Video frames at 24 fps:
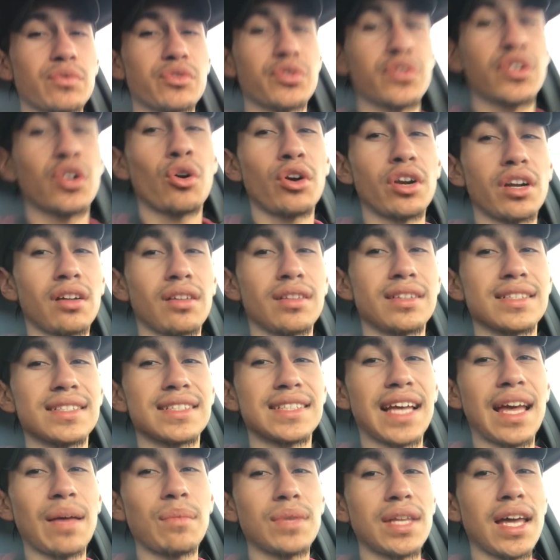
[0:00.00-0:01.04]
it was recorded on the
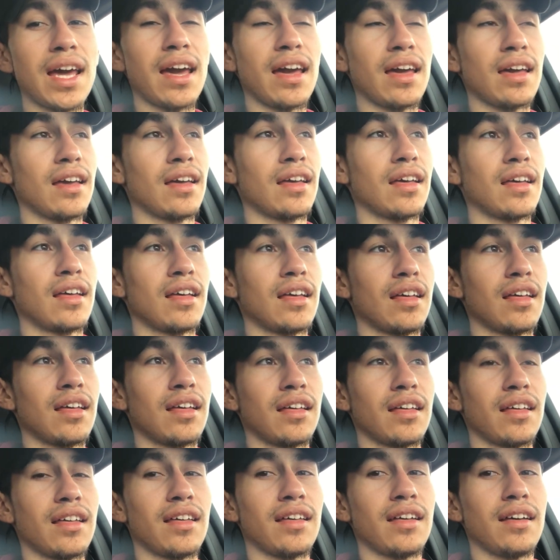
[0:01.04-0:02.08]
same day.
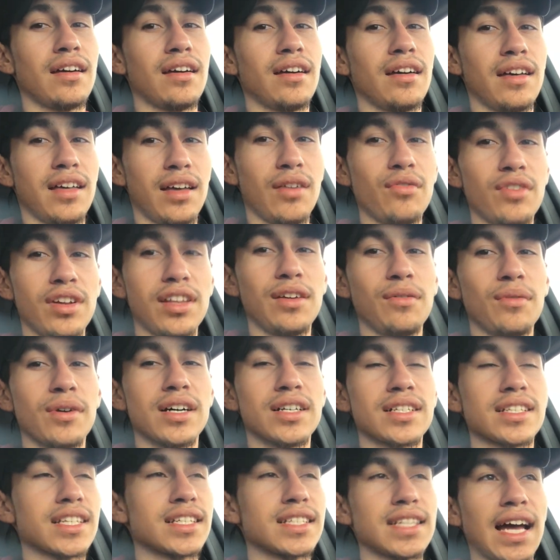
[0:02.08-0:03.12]
It really
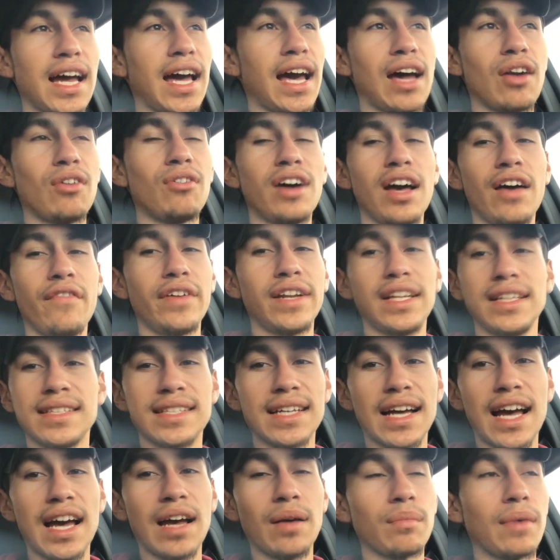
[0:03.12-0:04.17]
was, because I don't have any
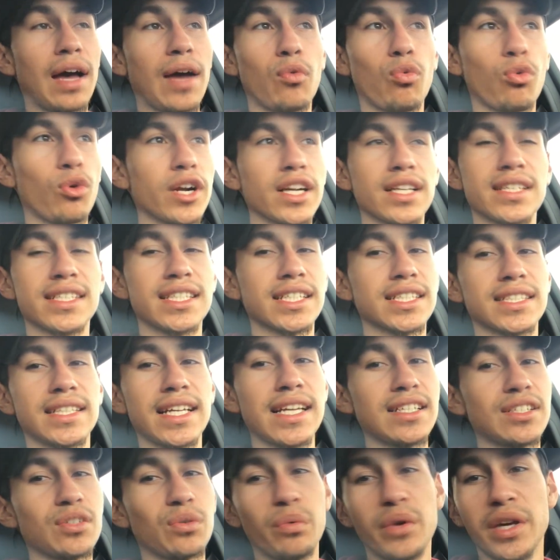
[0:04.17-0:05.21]
time. I work 6
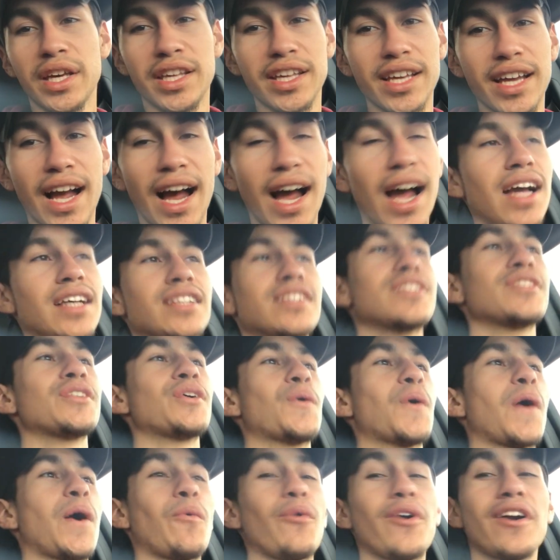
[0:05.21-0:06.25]
days a week, you guys. You
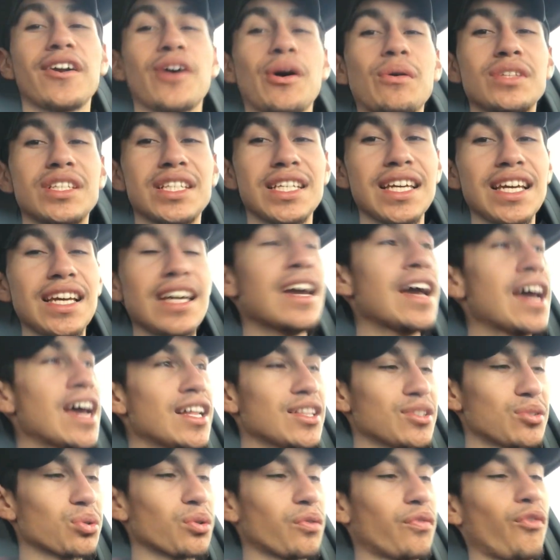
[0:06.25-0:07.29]
know, I work OT
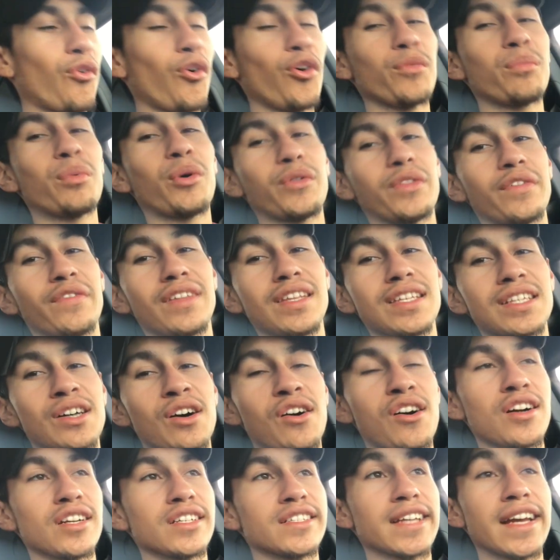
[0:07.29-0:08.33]
to afford both of these
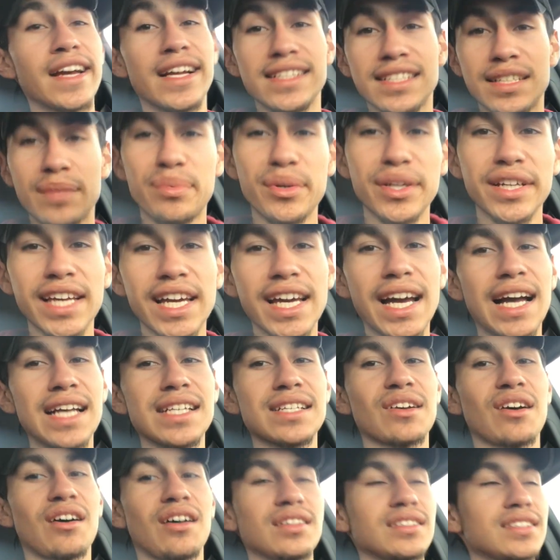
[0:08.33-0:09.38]
cars, to bring you
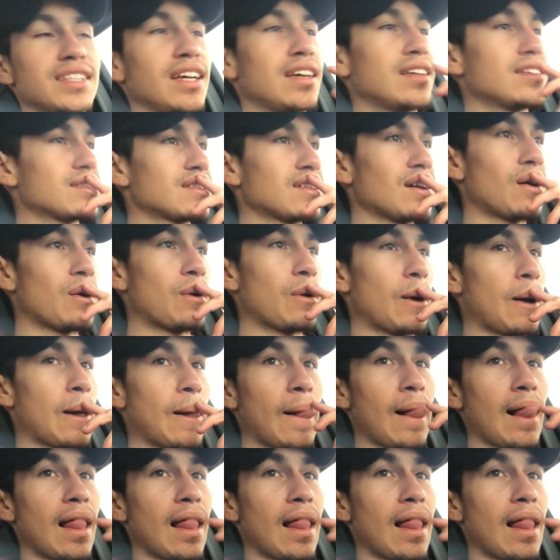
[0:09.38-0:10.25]
guys content. So